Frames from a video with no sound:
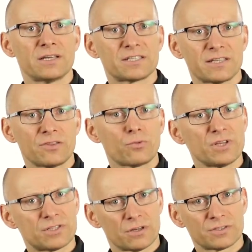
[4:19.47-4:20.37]
send the
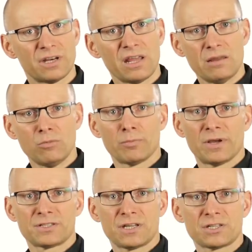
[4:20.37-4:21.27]
results in the email
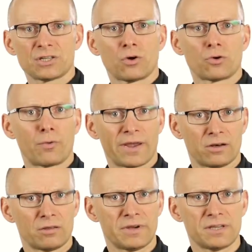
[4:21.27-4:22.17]
message on a
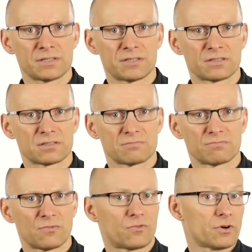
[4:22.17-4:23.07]
regular basis,
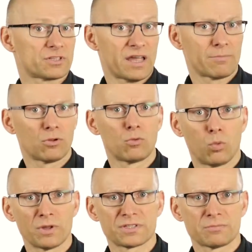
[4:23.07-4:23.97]
for example,
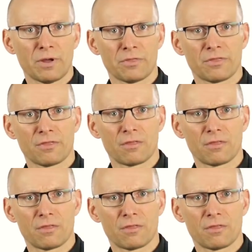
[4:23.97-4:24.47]
once a month.